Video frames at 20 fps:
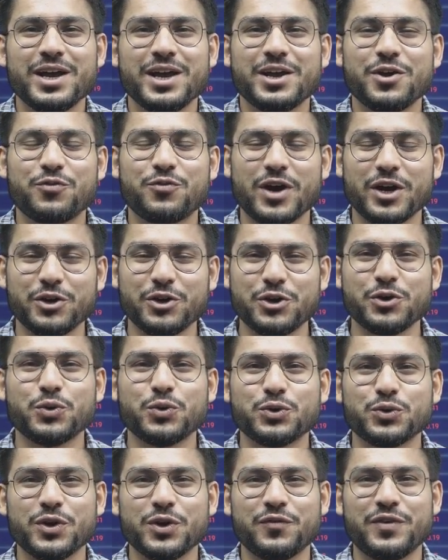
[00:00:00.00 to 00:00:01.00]
if you are new
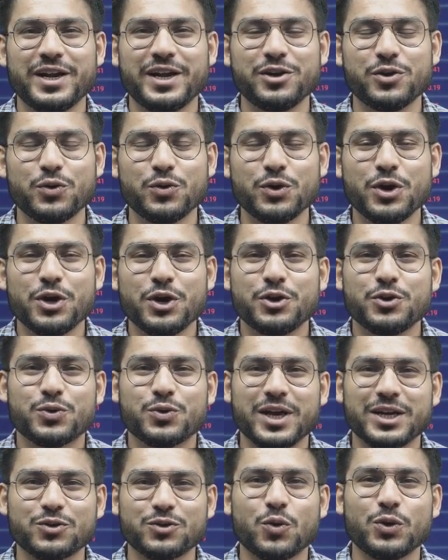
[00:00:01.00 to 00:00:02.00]
to the video, you
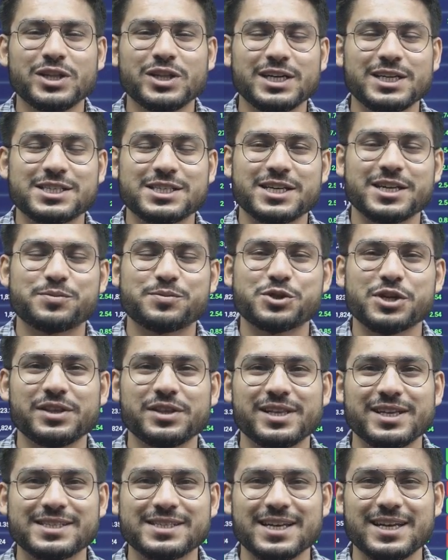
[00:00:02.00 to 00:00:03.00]
can go in the description,
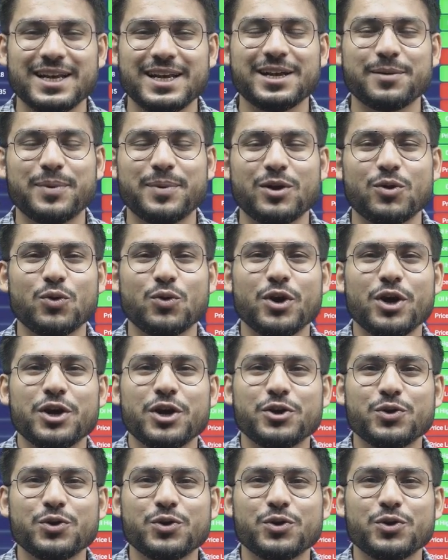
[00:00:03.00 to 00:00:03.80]
there is a link below.